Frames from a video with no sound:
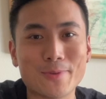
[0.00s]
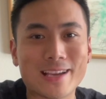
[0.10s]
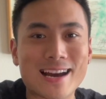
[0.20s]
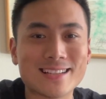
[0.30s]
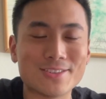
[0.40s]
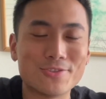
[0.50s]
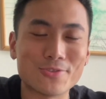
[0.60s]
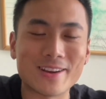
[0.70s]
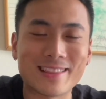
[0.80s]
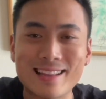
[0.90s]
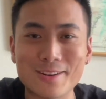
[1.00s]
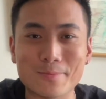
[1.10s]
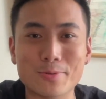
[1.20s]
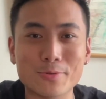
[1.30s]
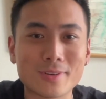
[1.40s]
guys enjoyed that
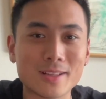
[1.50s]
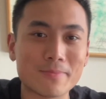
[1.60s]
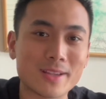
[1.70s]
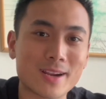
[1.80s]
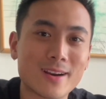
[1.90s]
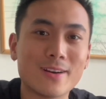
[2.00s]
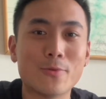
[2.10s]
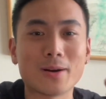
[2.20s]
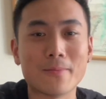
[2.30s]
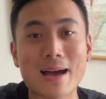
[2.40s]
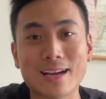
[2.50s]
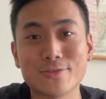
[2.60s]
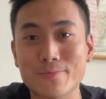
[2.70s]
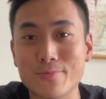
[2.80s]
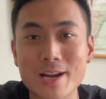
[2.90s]
little pool clip there. Welcome back
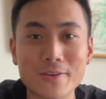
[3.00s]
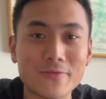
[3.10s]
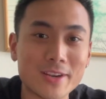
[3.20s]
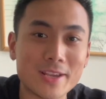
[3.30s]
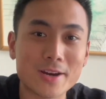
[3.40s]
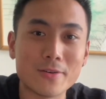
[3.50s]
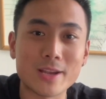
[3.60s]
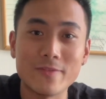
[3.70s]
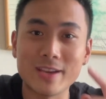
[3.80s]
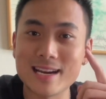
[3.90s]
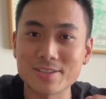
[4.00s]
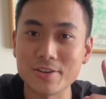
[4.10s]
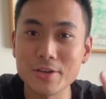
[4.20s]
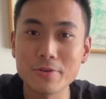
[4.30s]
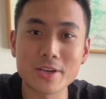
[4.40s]
to a brand new video. If you guys are
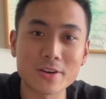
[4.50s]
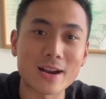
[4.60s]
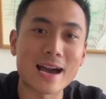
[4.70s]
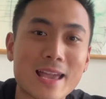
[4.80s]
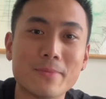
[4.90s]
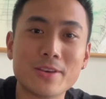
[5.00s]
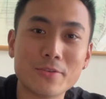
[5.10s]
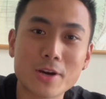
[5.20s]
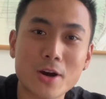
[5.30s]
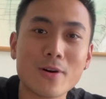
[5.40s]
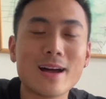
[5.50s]
new here, I am Hugo.